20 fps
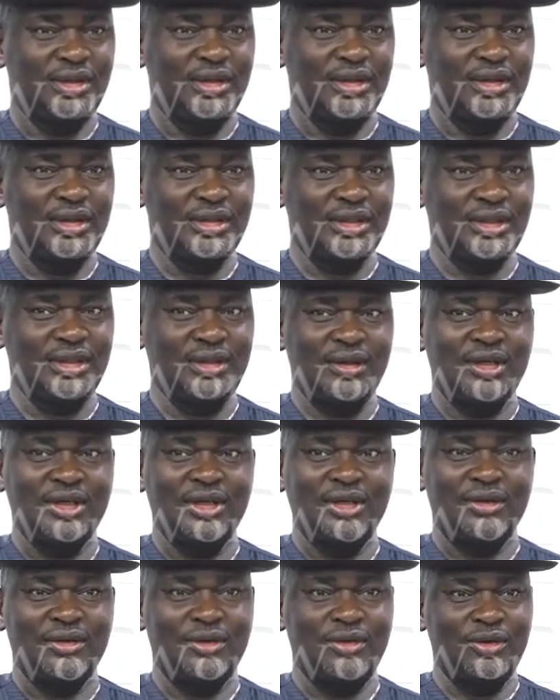
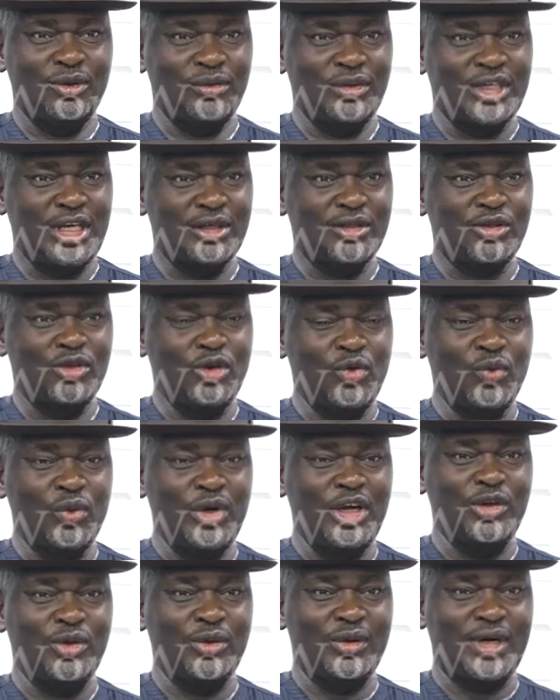There's no
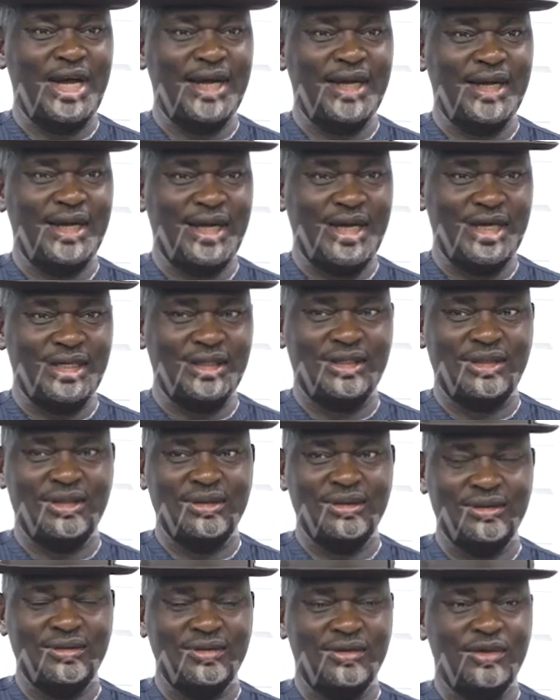way you can get
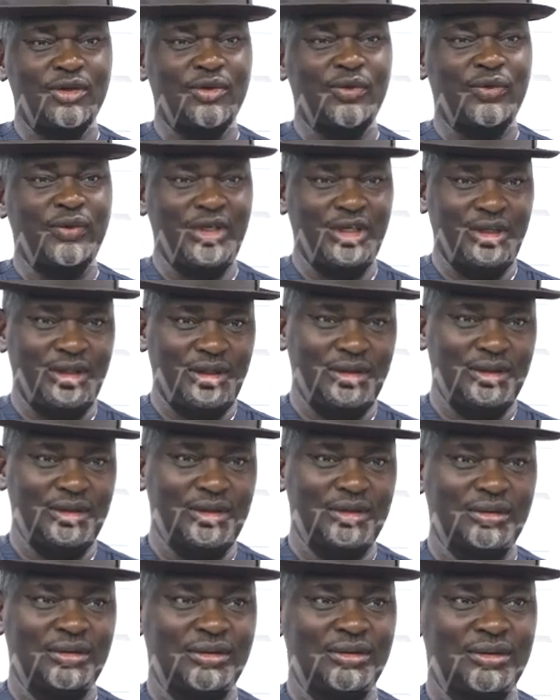the
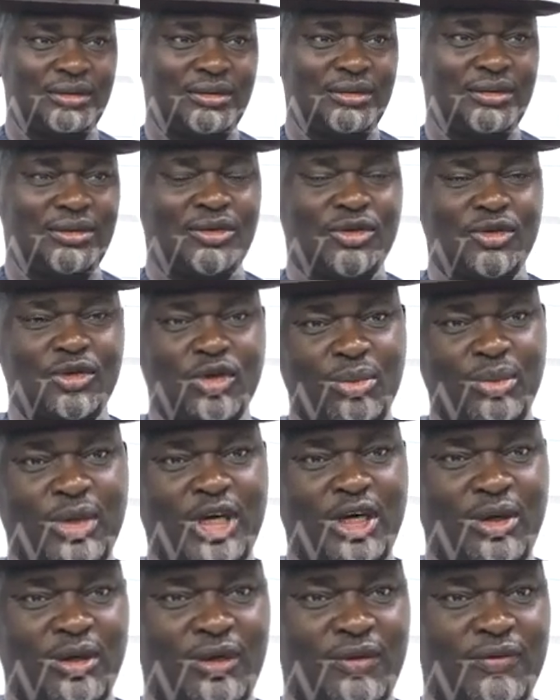real
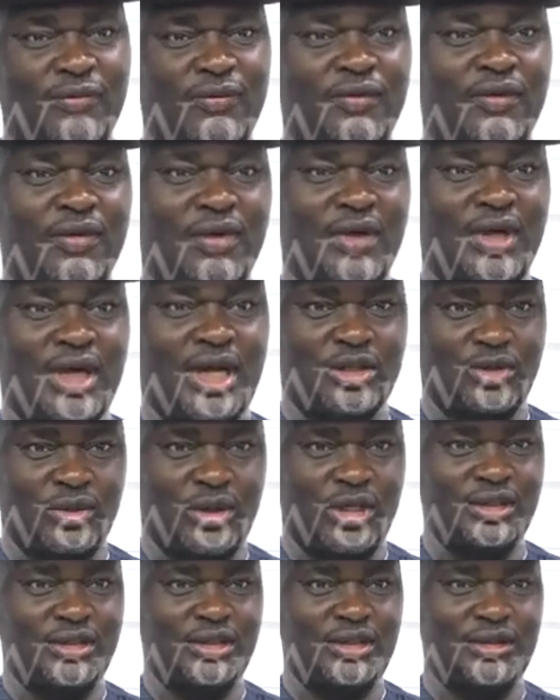number of
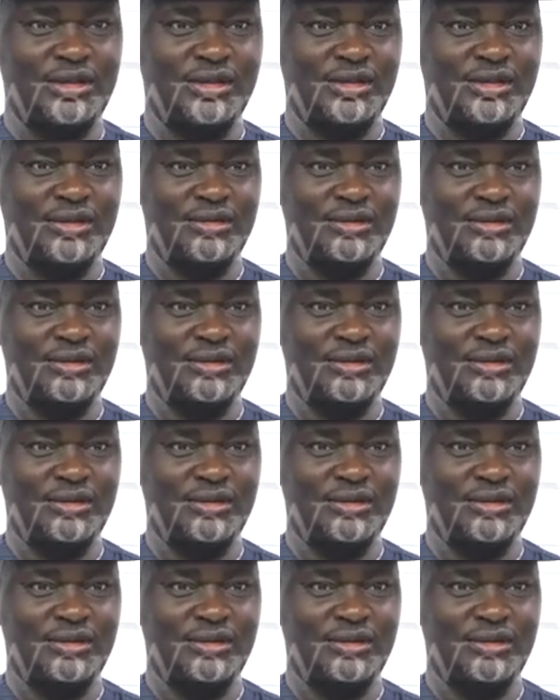casualties.